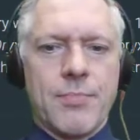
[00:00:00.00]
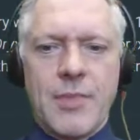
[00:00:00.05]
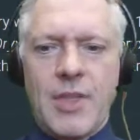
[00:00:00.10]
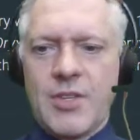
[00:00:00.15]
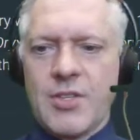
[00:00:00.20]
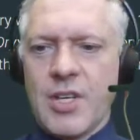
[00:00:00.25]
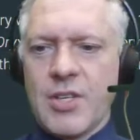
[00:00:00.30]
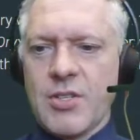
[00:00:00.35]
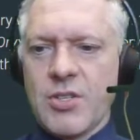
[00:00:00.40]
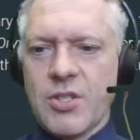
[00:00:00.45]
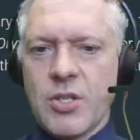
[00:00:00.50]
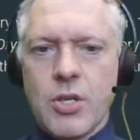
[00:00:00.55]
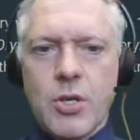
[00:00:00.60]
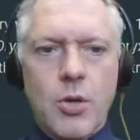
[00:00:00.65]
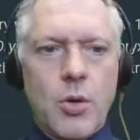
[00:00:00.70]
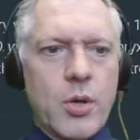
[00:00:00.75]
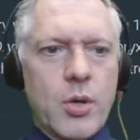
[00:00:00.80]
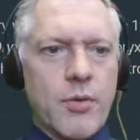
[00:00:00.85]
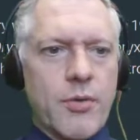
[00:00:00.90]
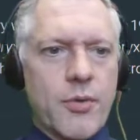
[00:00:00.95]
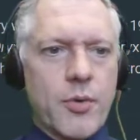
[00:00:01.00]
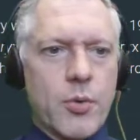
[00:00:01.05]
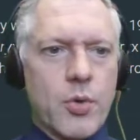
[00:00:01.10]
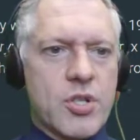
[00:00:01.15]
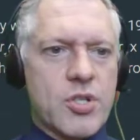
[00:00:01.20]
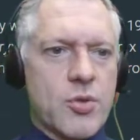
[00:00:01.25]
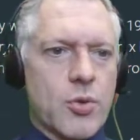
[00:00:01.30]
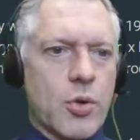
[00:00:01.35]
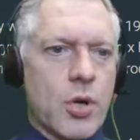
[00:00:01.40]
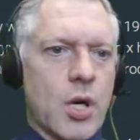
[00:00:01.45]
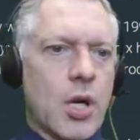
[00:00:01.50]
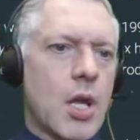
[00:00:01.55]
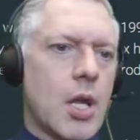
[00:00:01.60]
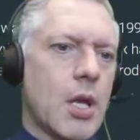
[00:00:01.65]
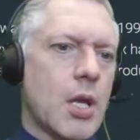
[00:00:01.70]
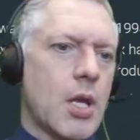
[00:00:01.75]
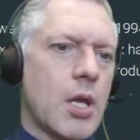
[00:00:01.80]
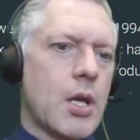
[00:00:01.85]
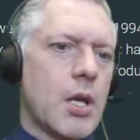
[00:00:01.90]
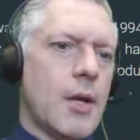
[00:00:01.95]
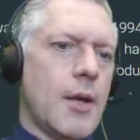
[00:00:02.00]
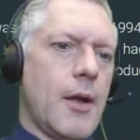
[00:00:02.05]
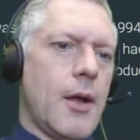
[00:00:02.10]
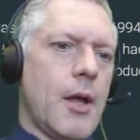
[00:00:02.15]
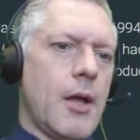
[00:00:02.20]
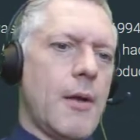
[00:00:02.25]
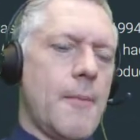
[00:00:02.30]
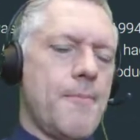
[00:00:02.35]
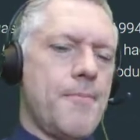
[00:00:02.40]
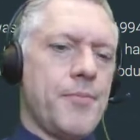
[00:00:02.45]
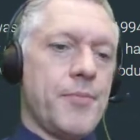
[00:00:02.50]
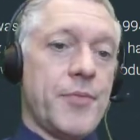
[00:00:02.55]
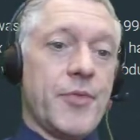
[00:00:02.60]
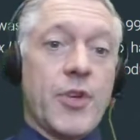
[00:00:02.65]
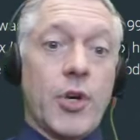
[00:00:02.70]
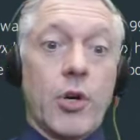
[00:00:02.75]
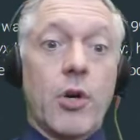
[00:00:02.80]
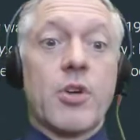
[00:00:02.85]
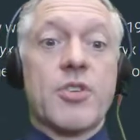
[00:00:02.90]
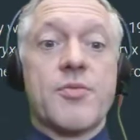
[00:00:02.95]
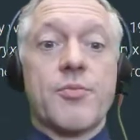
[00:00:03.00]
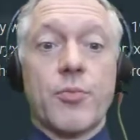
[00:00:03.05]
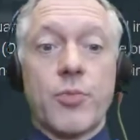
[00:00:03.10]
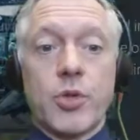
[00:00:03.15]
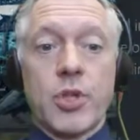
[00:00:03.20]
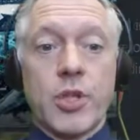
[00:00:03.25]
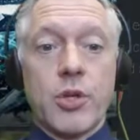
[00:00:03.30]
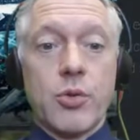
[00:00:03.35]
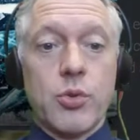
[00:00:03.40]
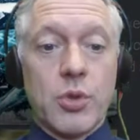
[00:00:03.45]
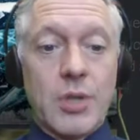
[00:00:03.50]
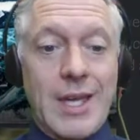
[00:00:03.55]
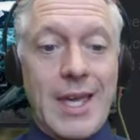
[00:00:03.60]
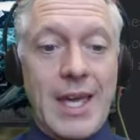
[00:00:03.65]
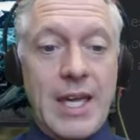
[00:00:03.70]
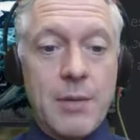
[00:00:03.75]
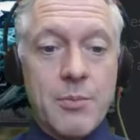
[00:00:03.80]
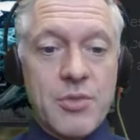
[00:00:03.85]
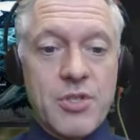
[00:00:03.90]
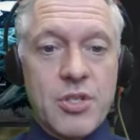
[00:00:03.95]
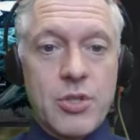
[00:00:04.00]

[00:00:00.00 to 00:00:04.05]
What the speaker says: So that's just going through a tour. There are some really cool games